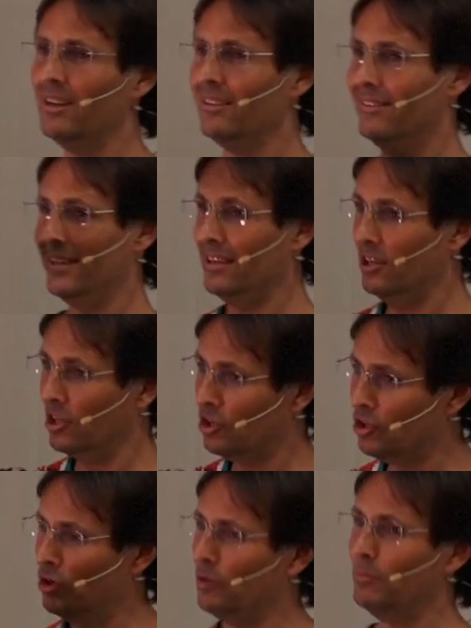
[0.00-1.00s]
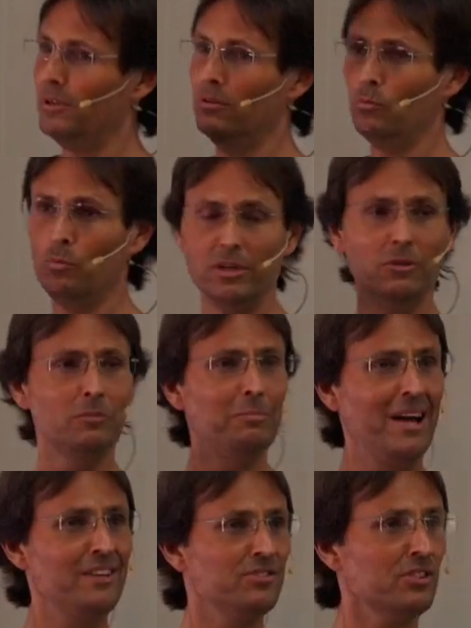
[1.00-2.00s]
the human
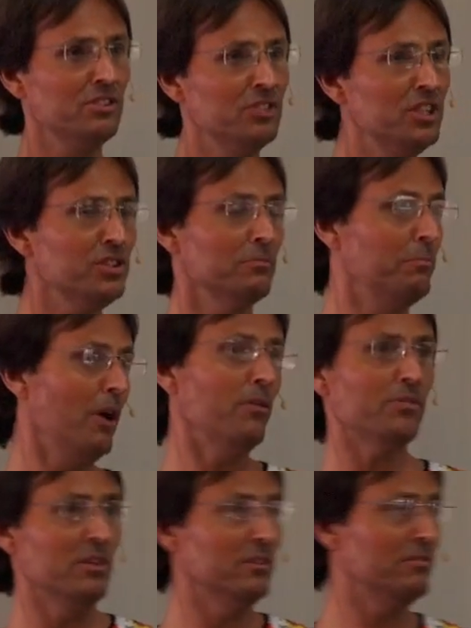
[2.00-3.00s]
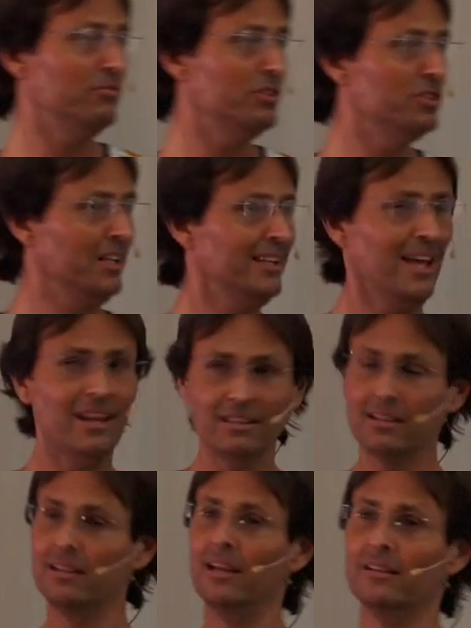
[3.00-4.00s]
will-based condition, both individually
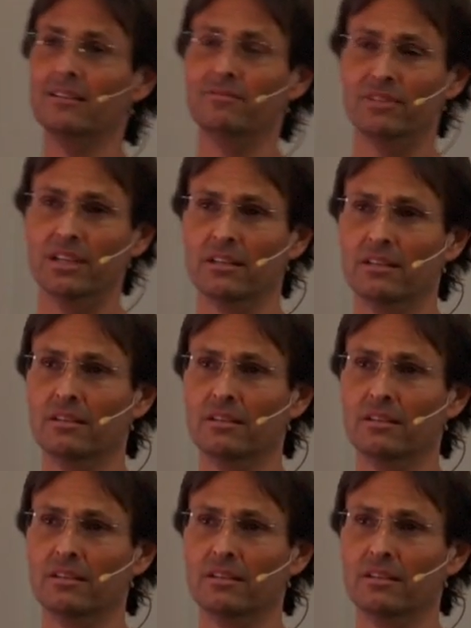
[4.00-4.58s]
and collectively.